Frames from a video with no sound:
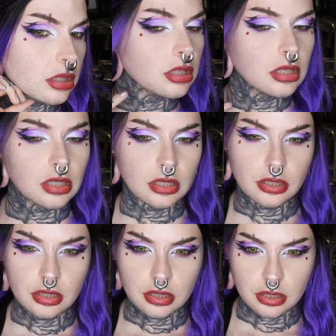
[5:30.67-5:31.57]

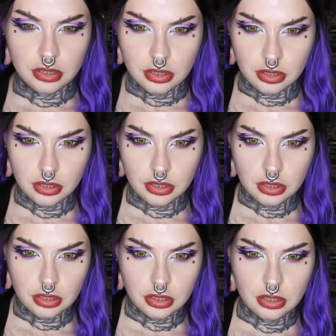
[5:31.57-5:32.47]

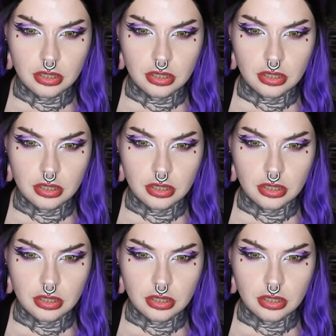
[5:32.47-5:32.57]
[no speech]